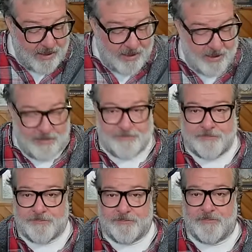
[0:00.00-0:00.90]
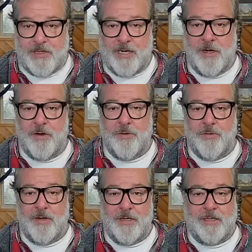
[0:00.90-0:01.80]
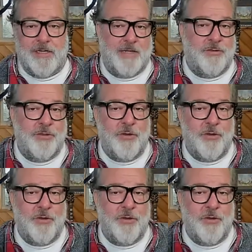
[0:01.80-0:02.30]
I don't